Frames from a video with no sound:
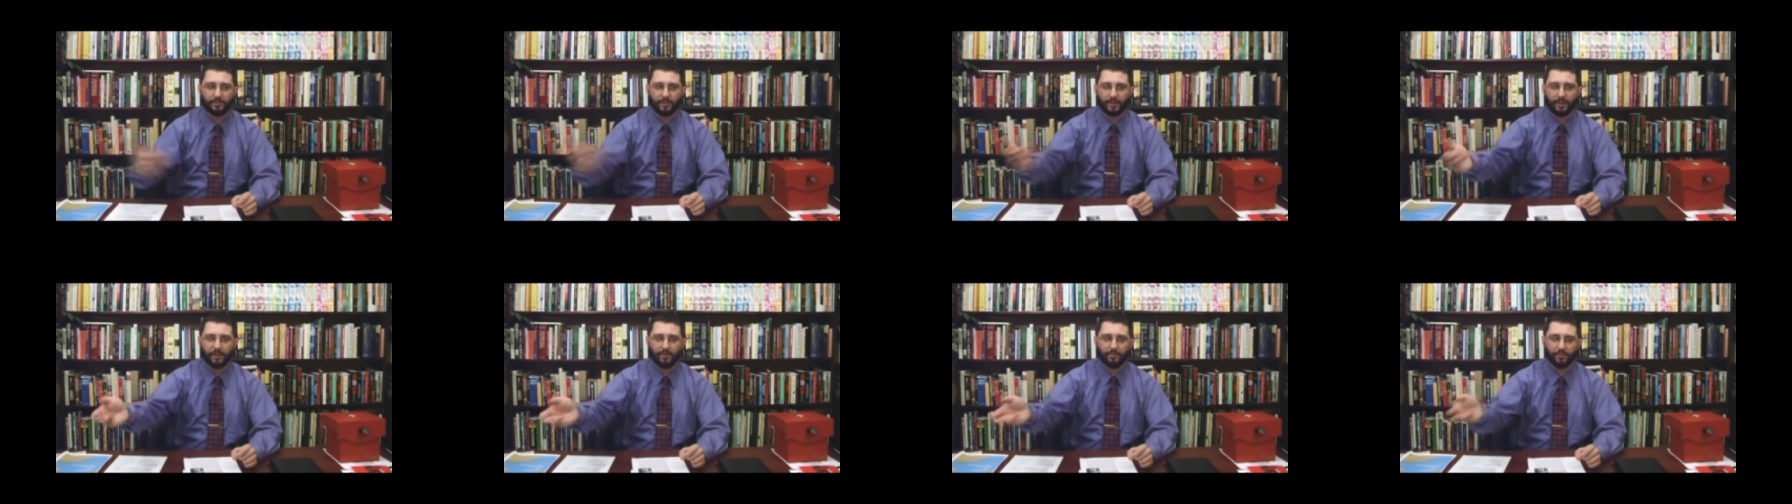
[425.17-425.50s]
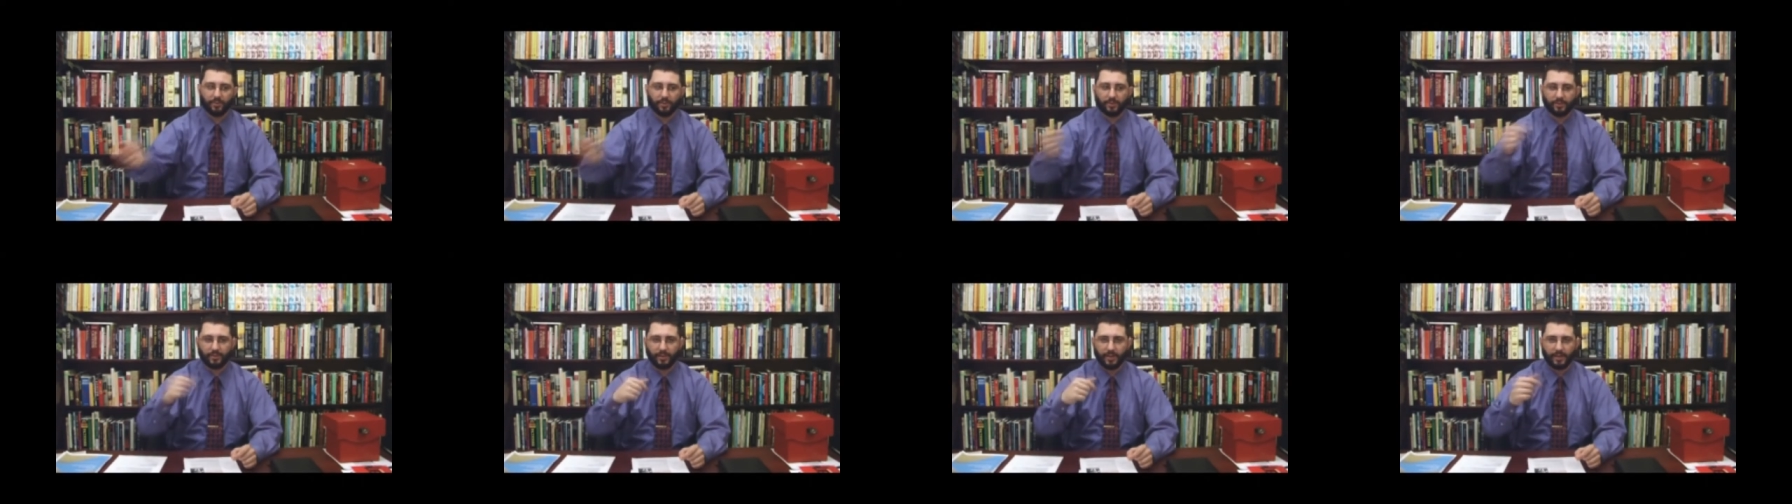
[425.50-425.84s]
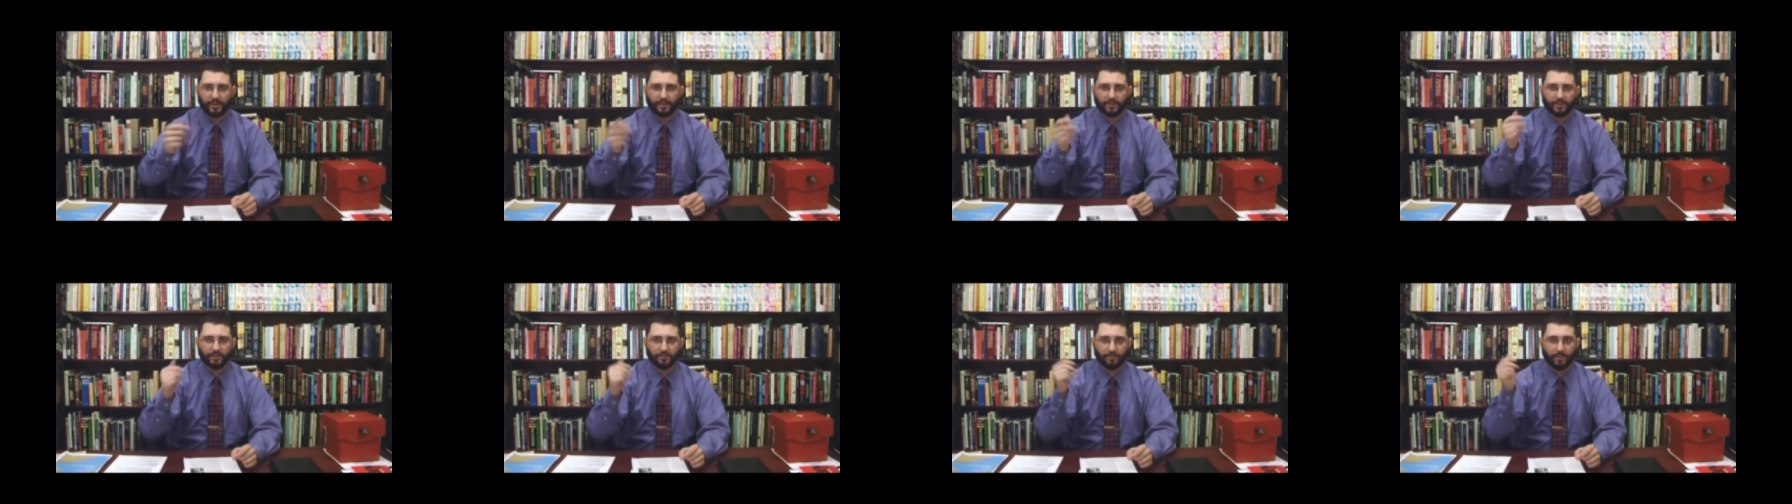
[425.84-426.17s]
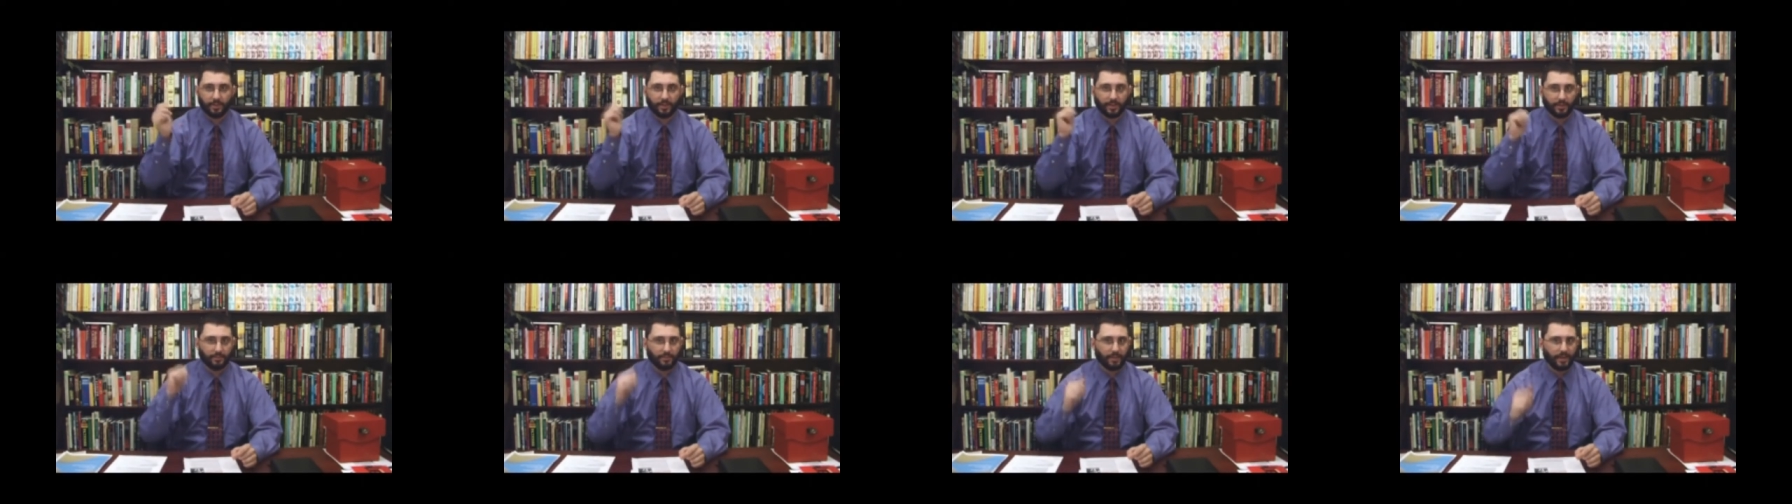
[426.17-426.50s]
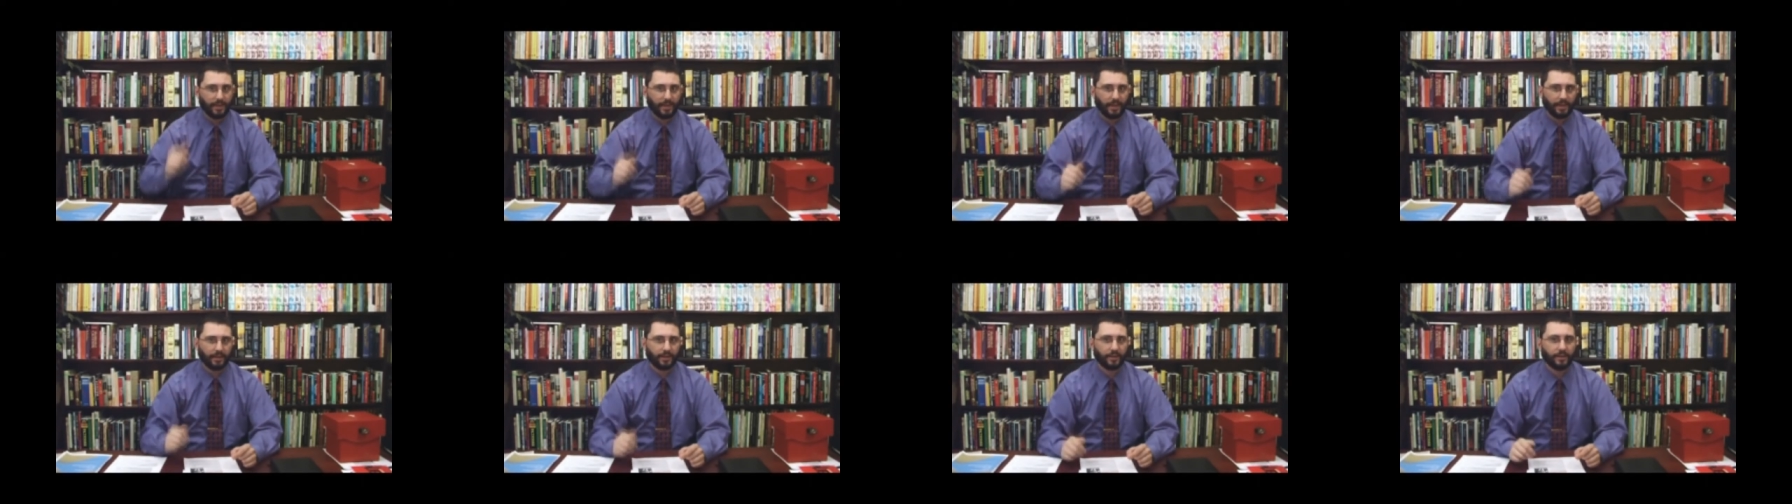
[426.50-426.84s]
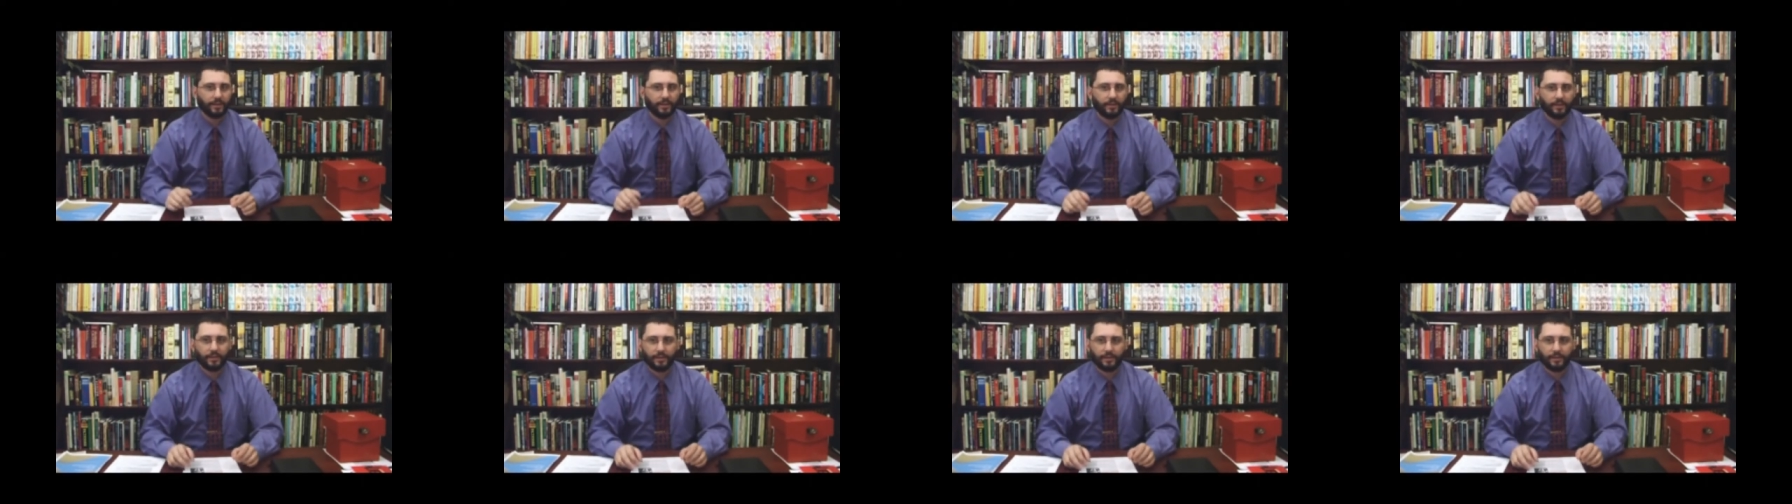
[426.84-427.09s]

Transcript: but I'm going to take some money back.